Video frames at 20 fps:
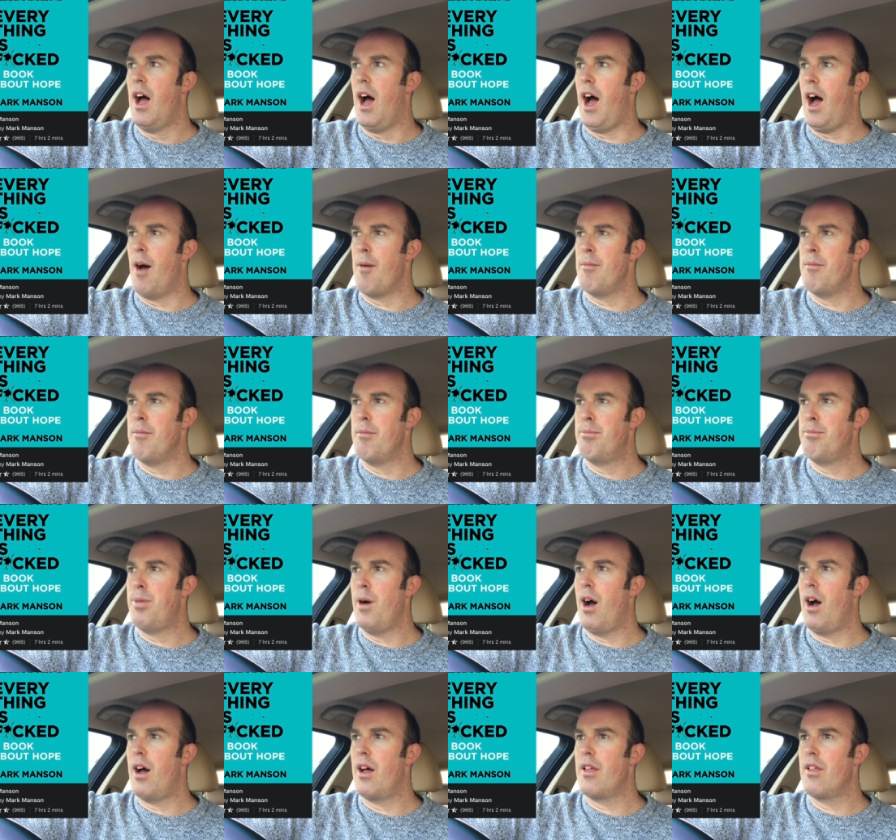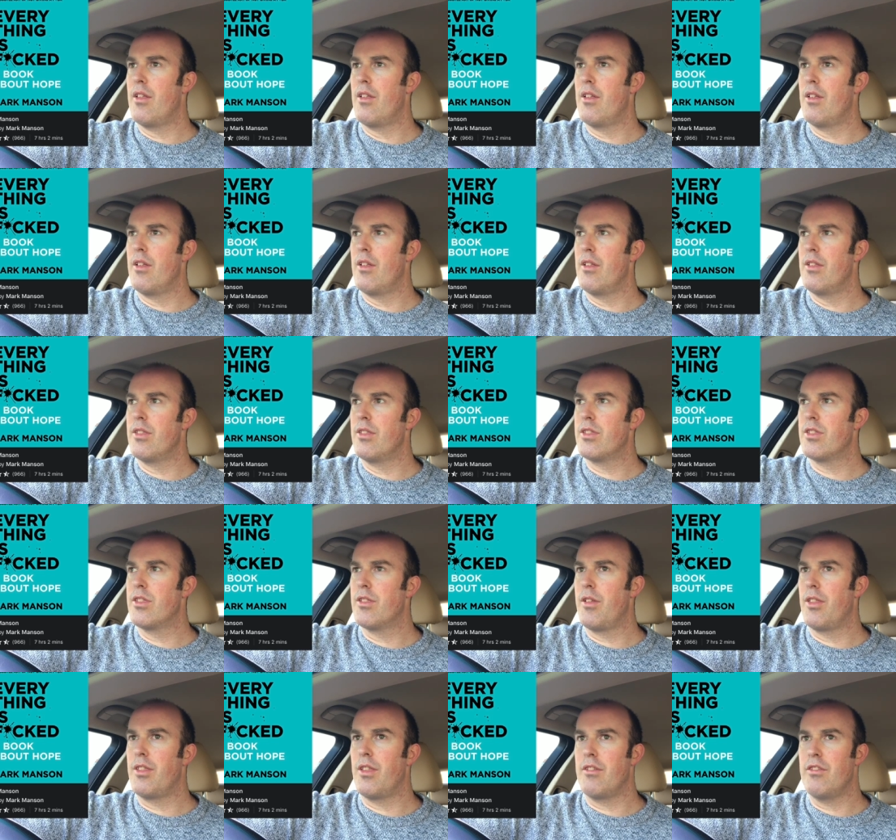But
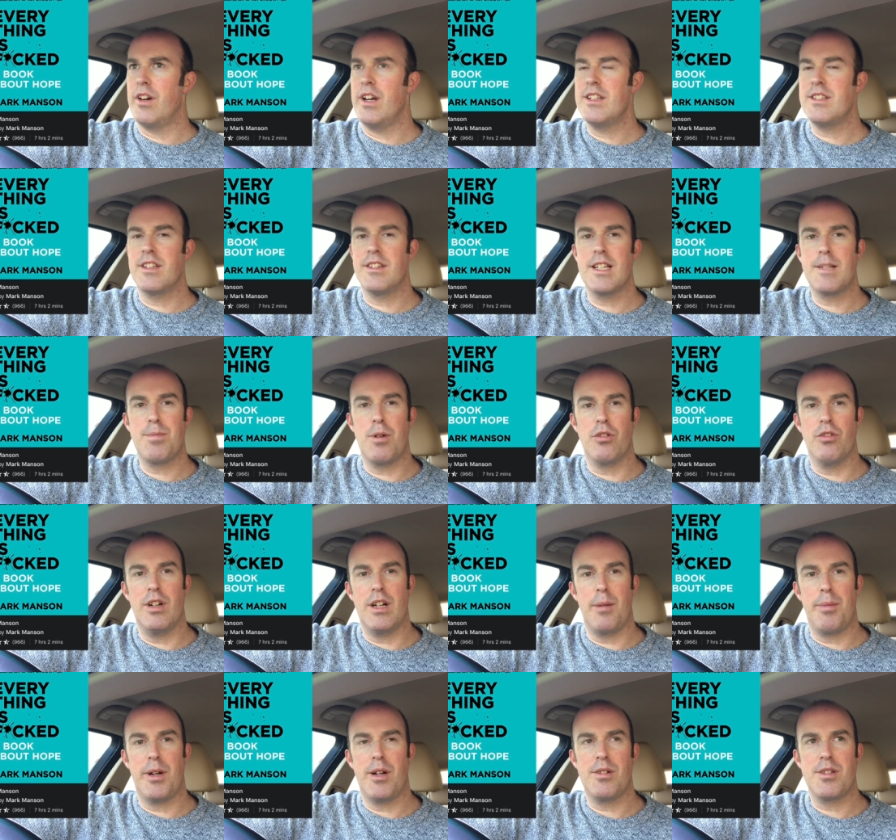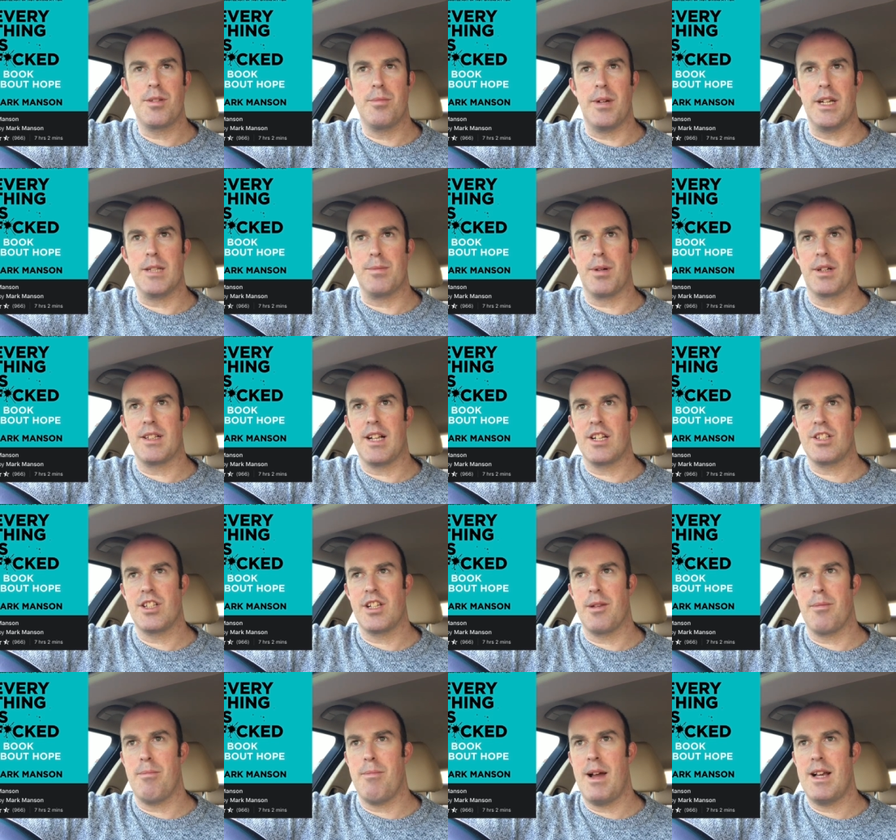the reason this book really appealed to me is because
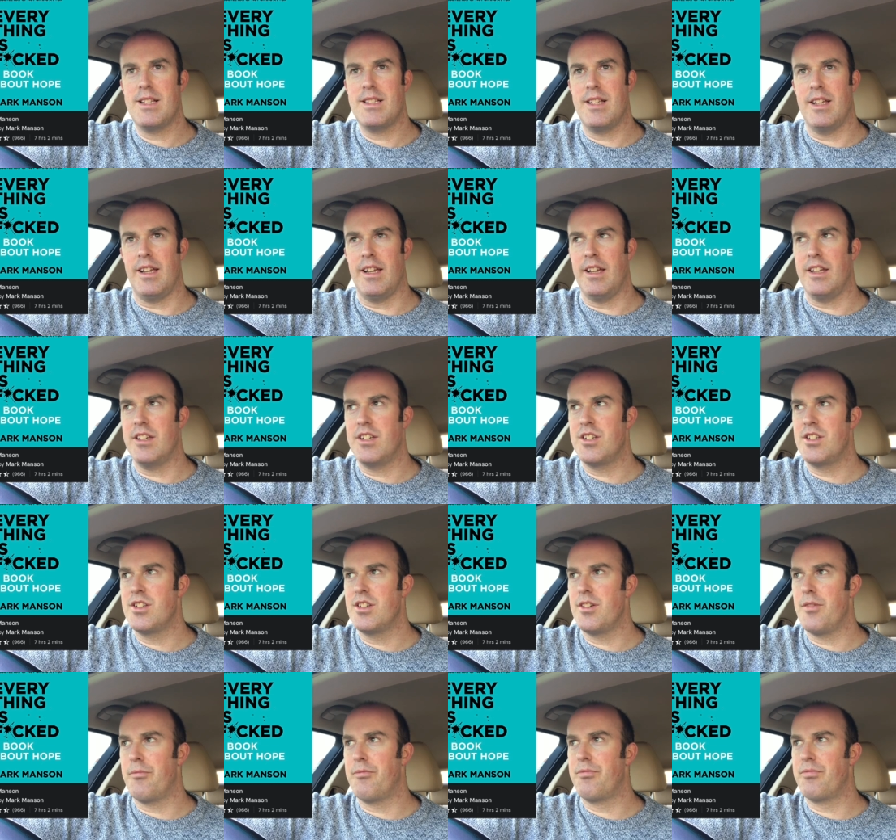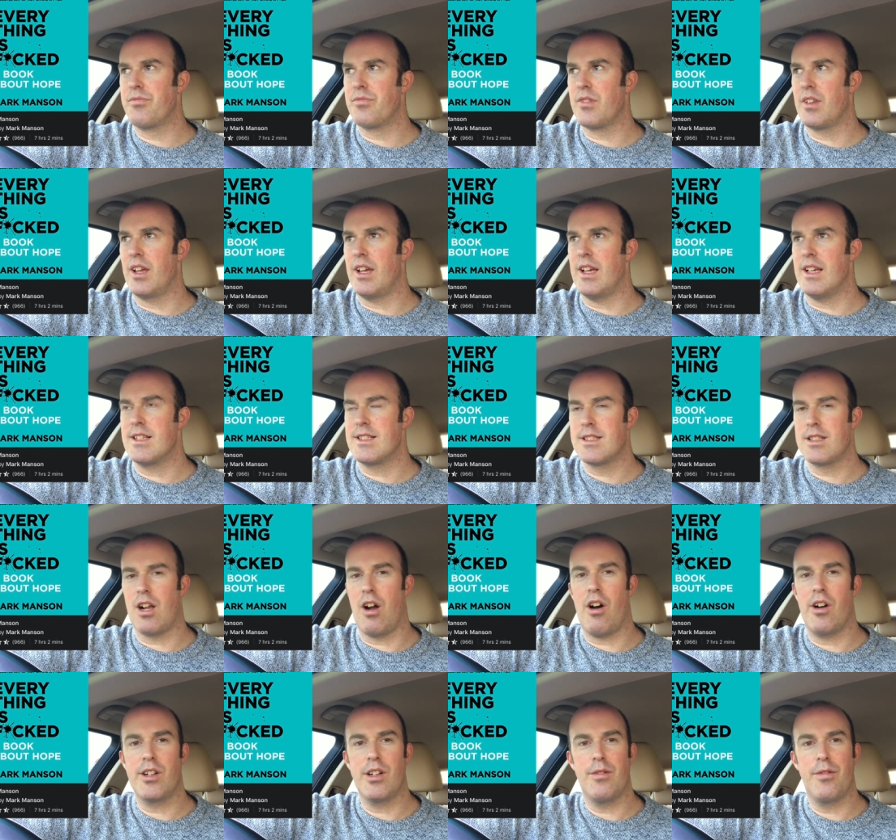actually the message is
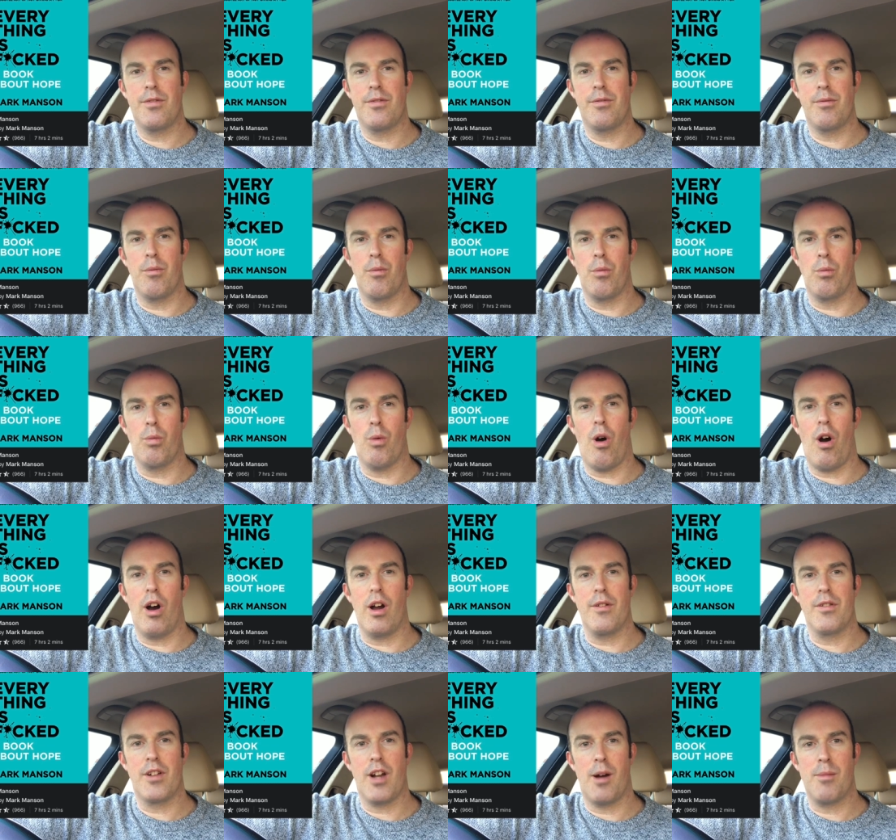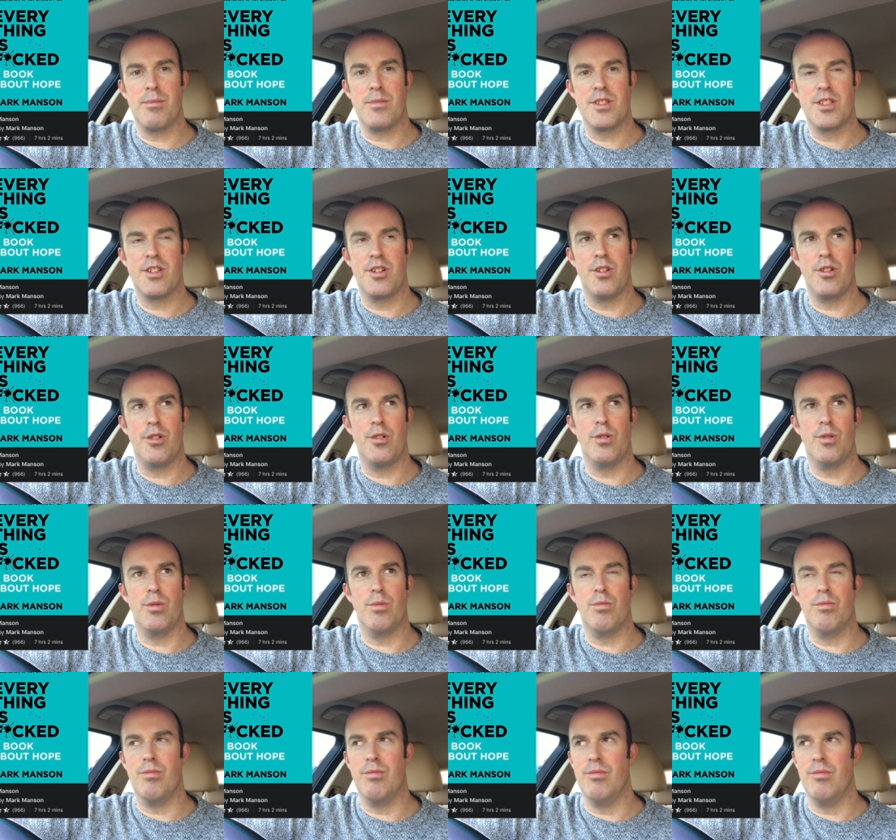kind of what I've come to